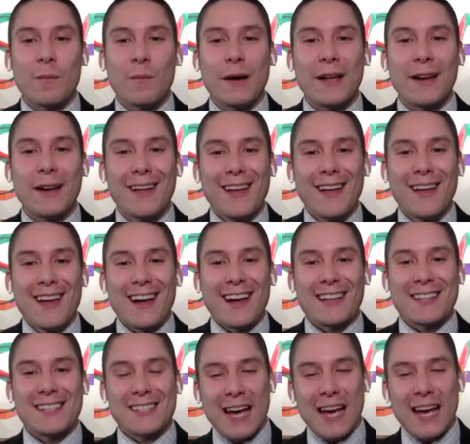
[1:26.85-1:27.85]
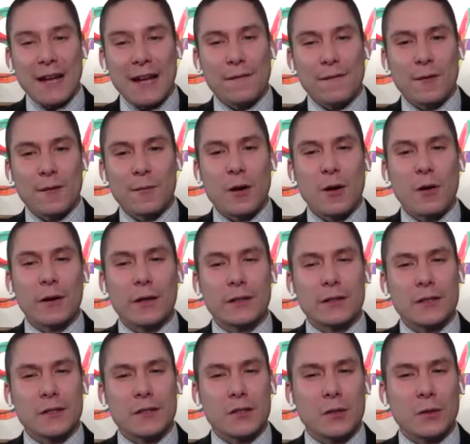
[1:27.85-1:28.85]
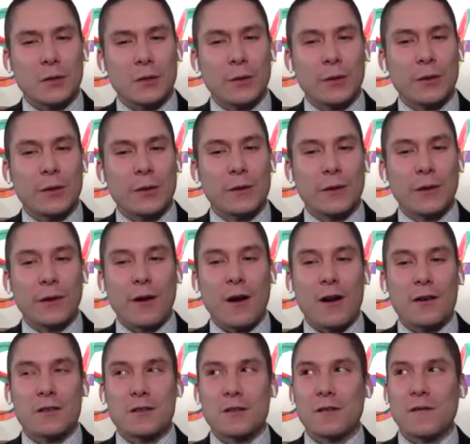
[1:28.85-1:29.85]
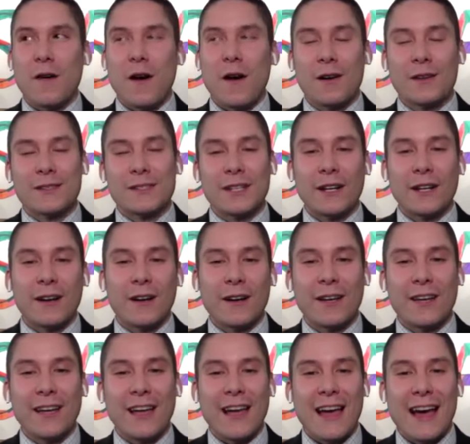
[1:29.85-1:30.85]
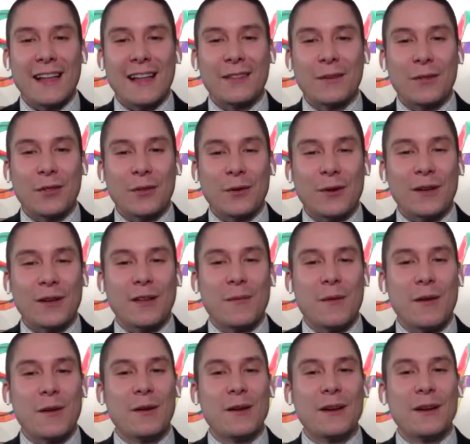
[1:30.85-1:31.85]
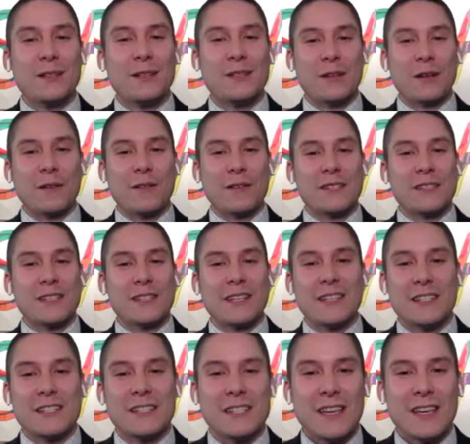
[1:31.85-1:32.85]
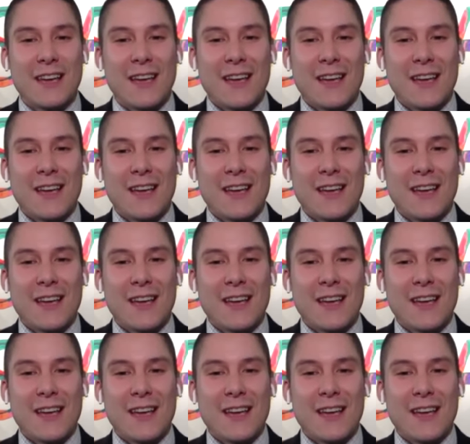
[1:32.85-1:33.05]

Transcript: But aside from going to school, you're also volunteering at Lutheran Community Services.